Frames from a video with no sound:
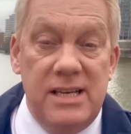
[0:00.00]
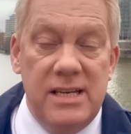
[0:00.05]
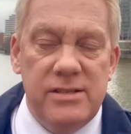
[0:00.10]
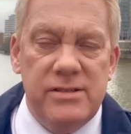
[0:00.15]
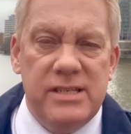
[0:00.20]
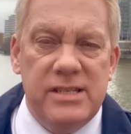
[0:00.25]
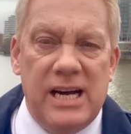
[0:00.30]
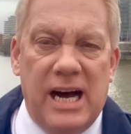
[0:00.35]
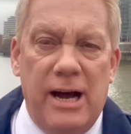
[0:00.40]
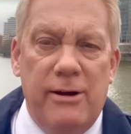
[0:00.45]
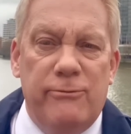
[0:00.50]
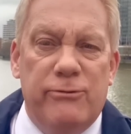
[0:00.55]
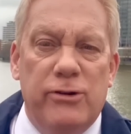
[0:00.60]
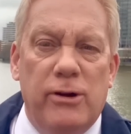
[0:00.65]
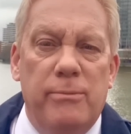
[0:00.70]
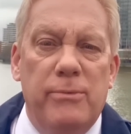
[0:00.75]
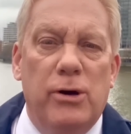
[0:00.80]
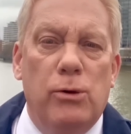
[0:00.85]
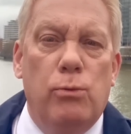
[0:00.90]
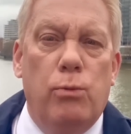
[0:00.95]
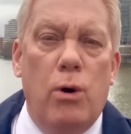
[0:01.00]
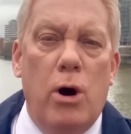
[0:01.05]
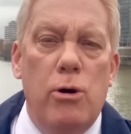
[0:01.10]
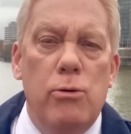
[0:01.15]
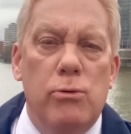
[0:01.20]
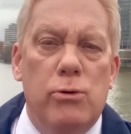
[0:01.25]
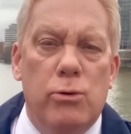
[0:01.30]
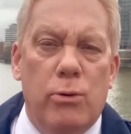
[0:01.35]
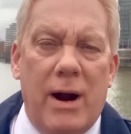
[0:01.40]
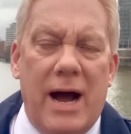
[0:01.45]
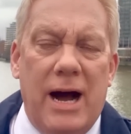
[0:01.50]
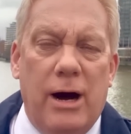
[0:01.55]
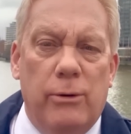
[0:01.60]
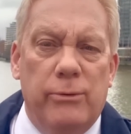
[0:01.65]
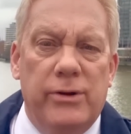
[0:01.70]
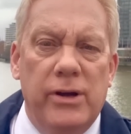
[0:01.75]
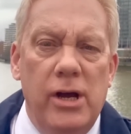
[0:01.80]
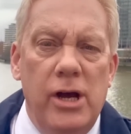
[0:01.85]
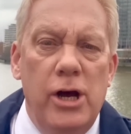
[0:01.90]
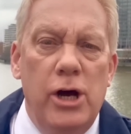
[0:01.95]
this time from the woke
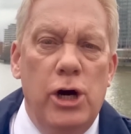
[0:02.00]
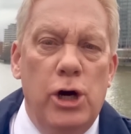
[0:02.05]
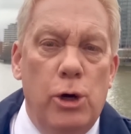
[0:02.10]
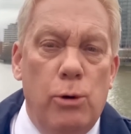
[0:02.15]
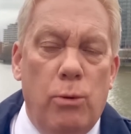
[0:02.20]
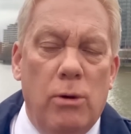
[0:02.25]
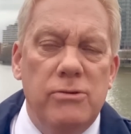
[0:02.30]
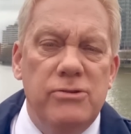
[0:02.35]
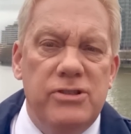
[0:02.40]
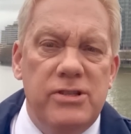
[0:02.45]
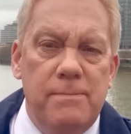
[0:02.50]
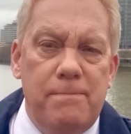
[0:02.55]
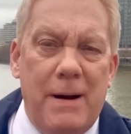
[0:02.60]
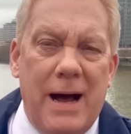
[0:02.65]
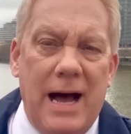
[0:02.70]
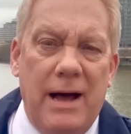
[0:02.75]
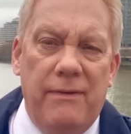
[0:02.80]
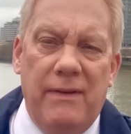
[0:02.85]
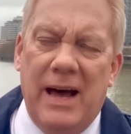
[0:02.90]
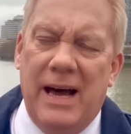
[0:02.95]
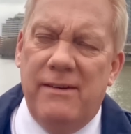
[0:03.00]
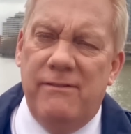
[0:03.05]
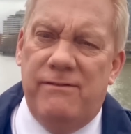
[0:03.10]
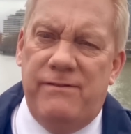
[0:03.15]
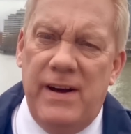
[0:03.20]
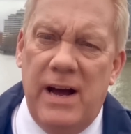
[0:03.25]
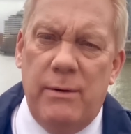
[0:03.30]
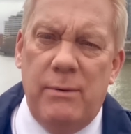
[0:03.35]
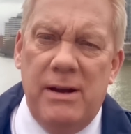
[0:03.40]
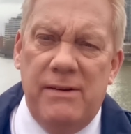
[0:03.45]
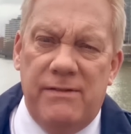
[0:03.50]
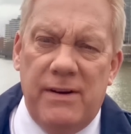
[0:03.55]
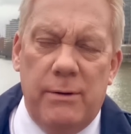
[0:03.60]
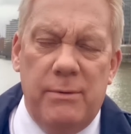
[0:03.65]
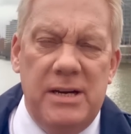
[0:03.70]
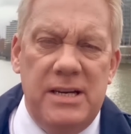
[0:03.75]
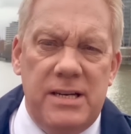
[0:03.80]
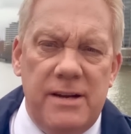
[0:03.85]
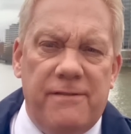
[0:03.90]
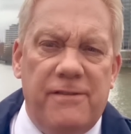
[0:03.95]
crowd, who want to ban that very,
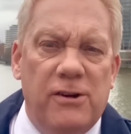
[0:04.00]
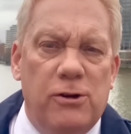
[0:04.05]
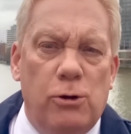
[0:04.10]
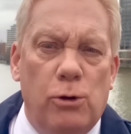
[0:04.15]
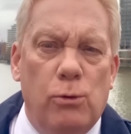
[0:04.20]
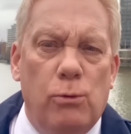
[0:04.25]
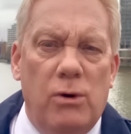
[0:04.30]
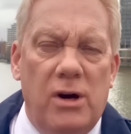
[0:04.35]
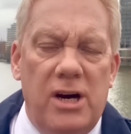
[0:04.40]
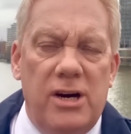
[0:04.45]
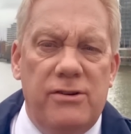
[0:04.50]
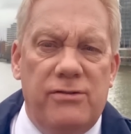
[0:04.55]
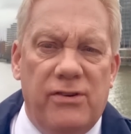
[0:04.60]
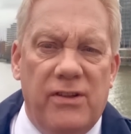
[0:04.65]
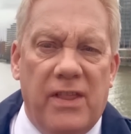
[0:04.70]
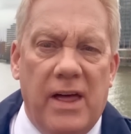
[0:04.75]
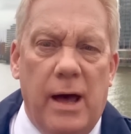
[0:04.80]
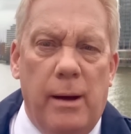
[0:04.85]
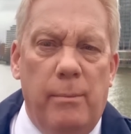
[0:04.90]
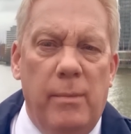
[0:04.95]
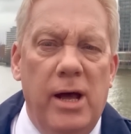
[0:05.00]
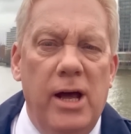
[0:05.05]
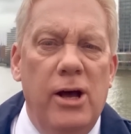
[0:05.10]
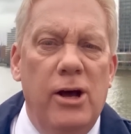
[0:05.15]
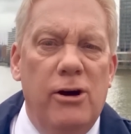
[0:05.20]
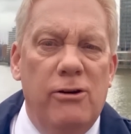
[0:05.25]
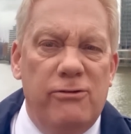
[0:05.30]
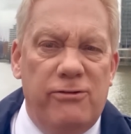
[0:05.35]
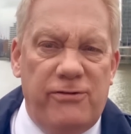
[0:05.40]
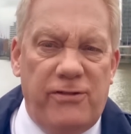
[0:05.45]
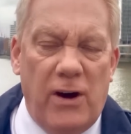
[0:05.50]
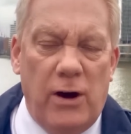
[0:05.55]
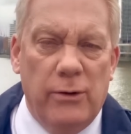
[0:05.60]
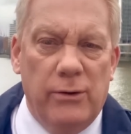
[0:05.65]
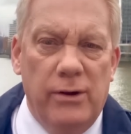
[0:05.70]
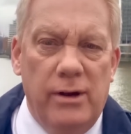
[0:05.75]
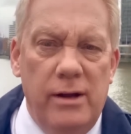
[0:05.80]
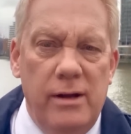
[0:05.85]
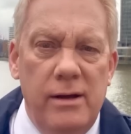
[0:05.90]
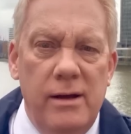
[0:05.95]
very difficult word for them,
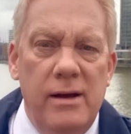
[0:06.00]
fun.